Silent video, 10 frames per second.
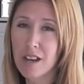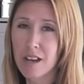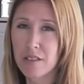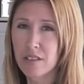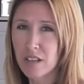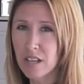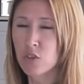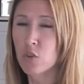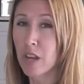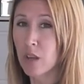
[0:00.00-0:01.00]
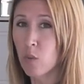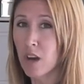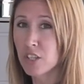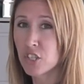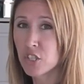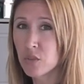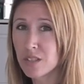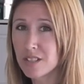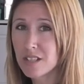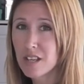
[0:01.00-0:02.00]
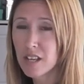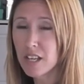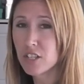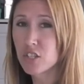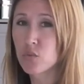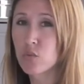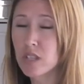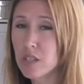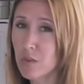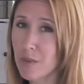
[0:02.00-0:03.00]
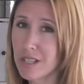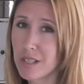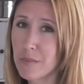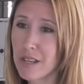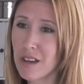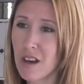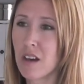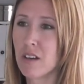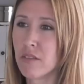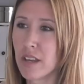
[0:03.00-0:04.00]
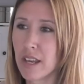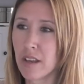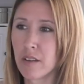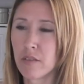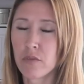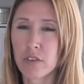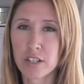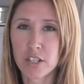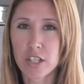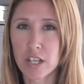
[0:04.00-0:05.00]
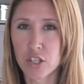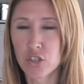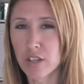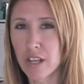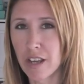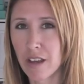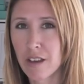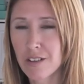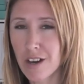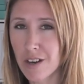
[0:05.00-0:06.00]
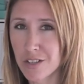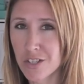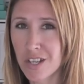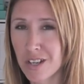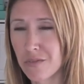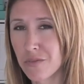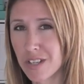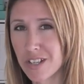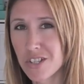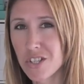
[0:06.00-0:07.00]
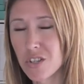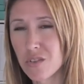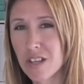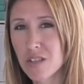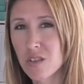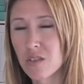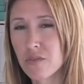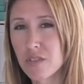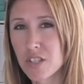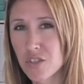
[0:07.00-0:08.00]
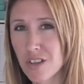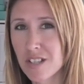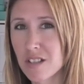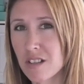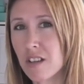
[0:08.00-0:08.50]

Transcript: uh, the kind of gray wash to it it just really reminded me of a French country cottage kind of finish, you know, that sort of distressed